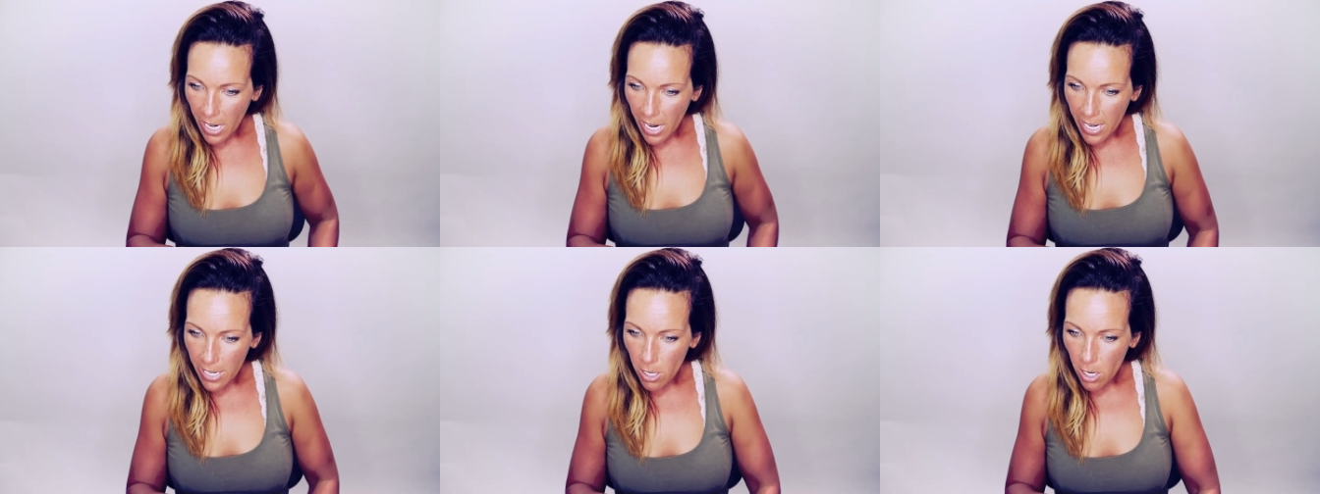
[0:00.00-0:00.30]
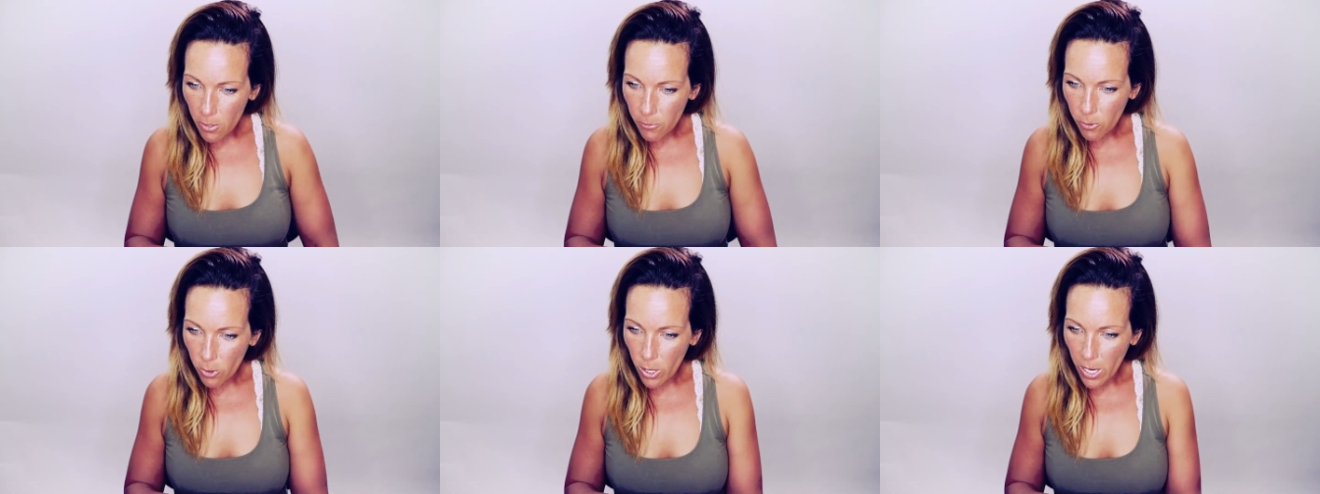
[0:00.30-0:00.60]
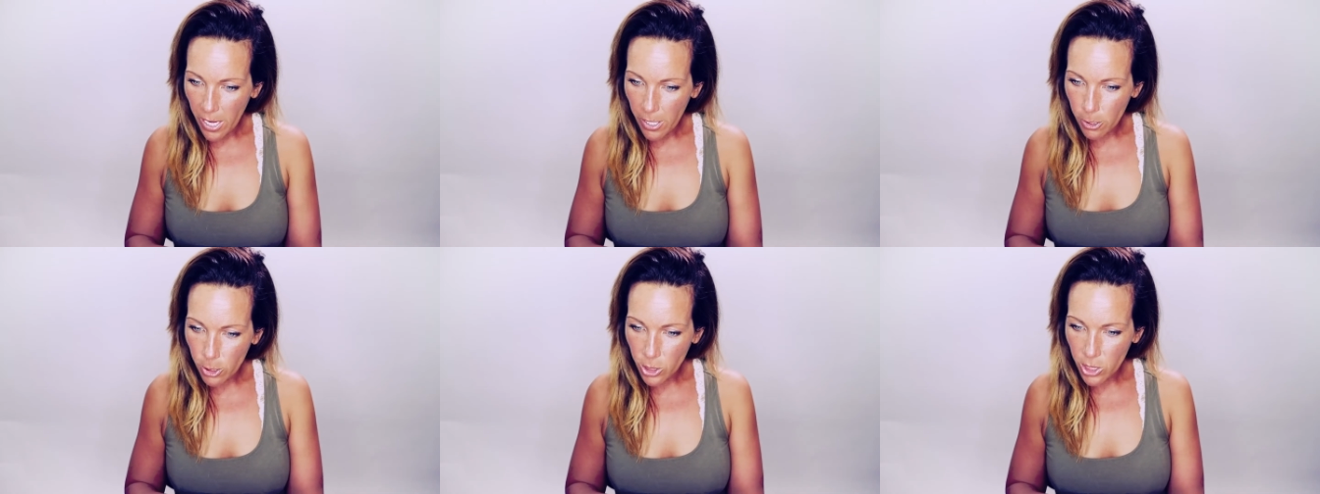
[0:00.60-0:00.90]
I offer
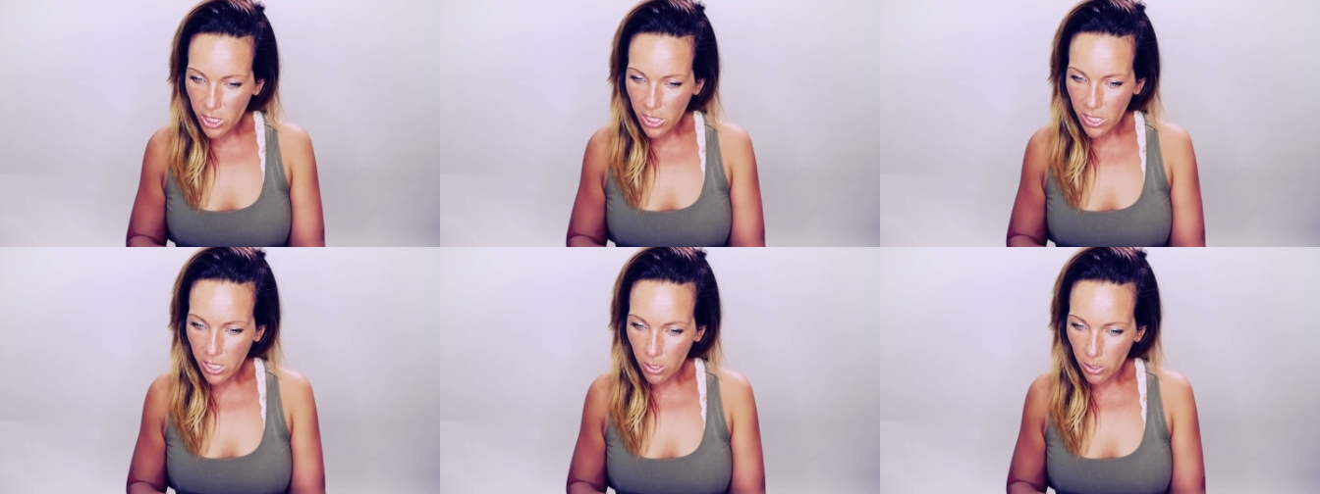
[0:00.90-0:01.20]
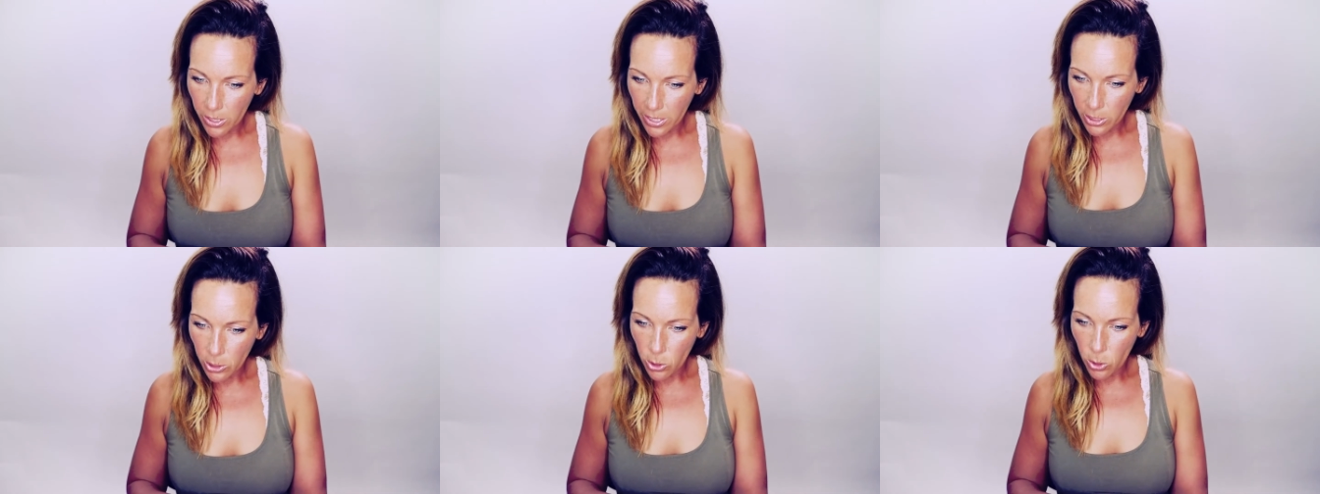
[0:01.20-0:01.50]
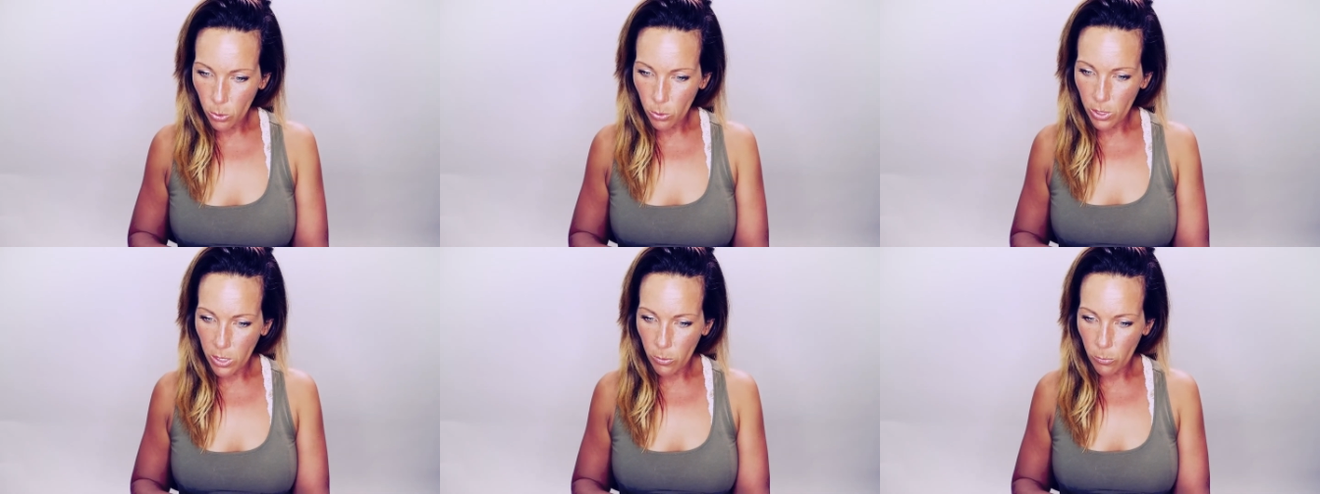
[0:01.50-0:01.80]
energy healing,
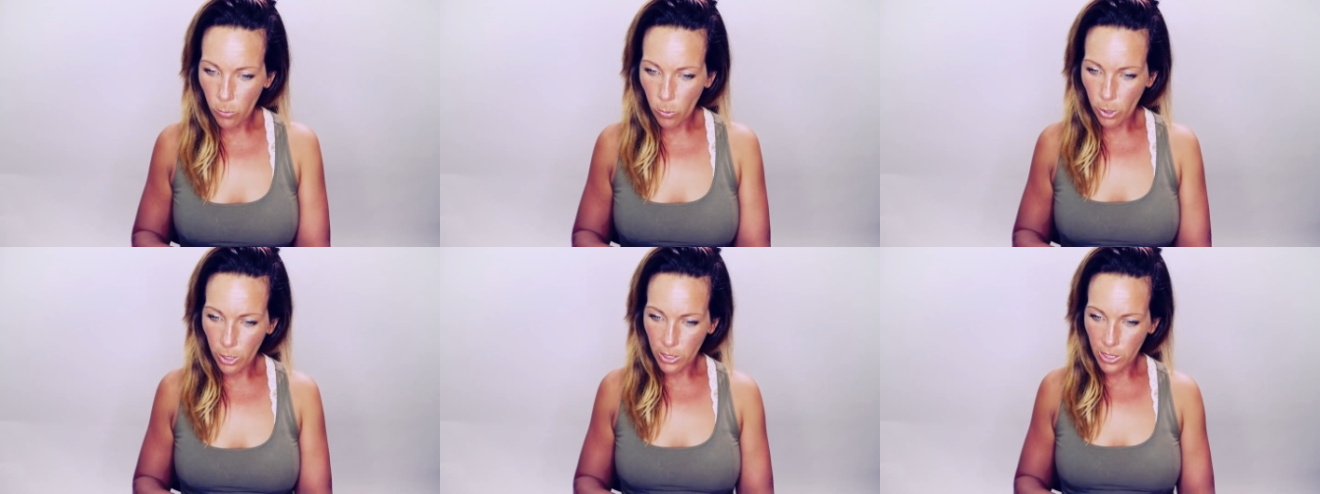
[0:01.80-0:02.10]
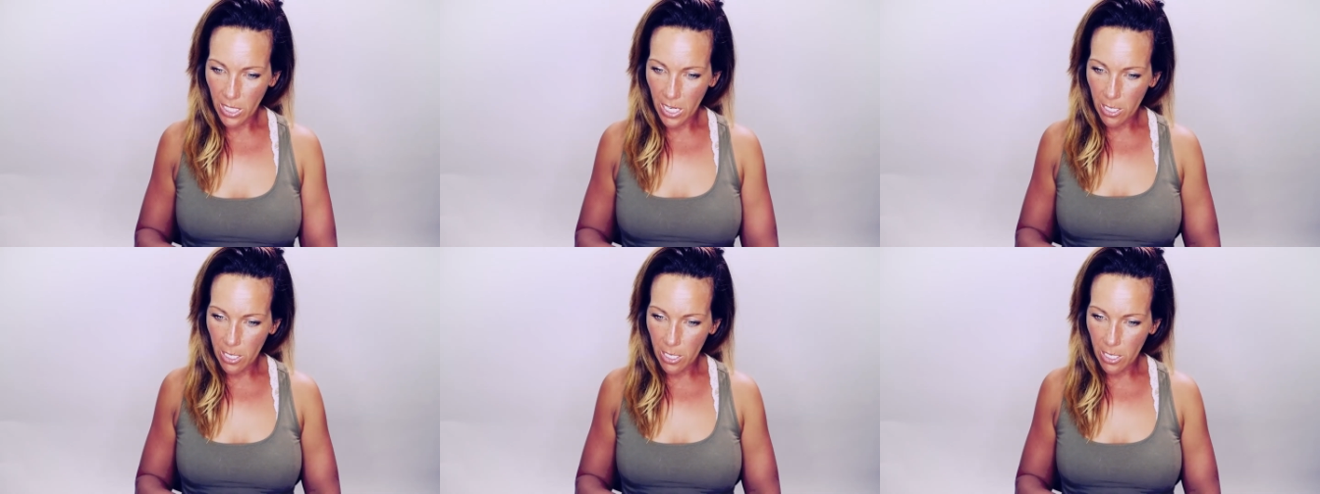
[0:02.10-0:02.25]
tuning forks,